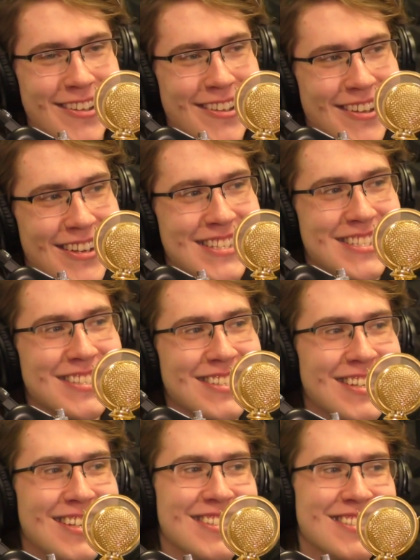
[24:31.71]

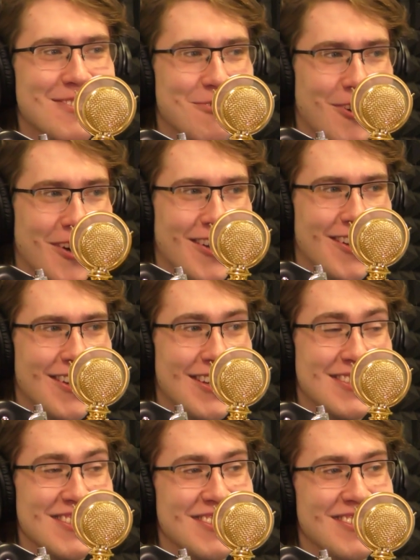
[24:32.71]
It's fun.
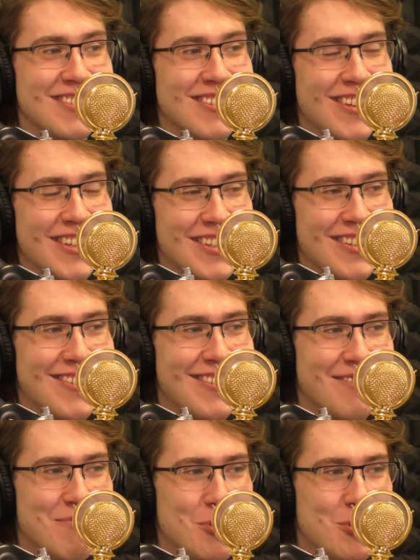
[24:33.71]
Is it like a
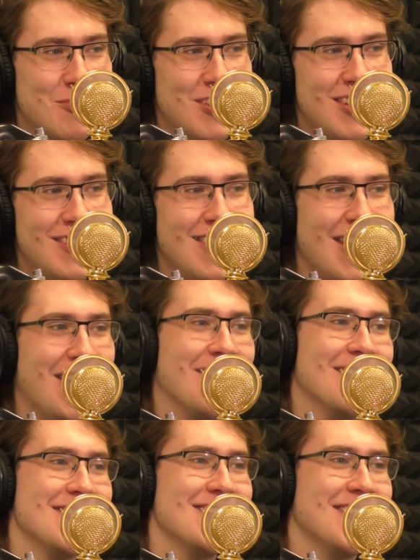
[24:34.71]
movie? No,
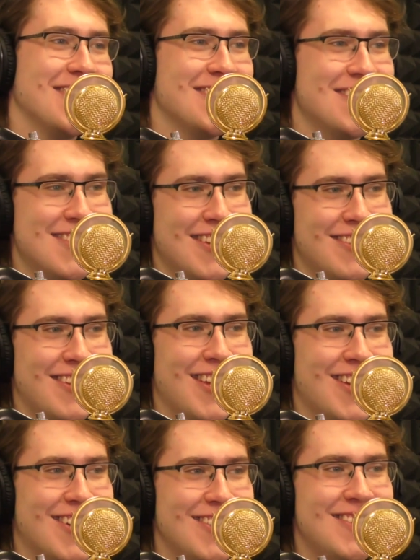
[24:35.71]
it's like a Saturday
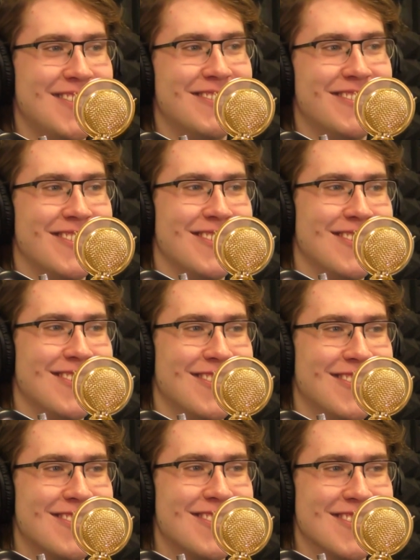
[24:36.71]
cartoon,
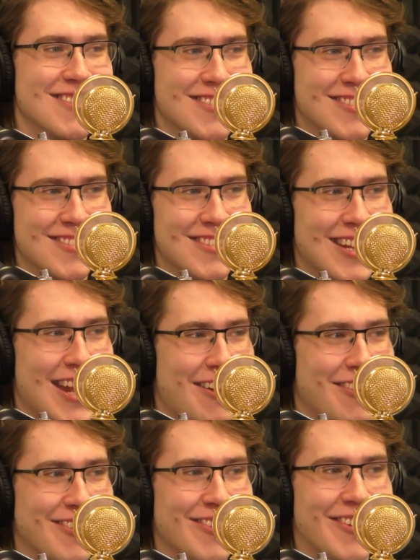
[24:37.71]
just an
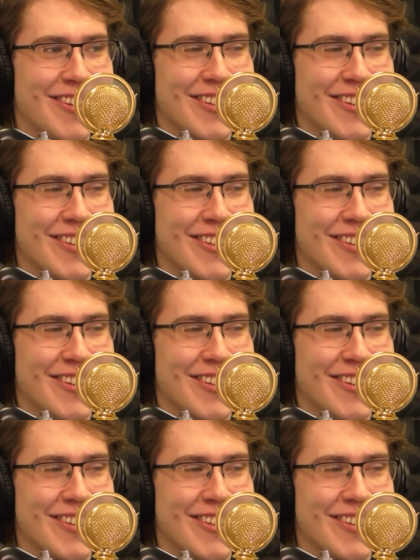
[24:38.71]
hour long.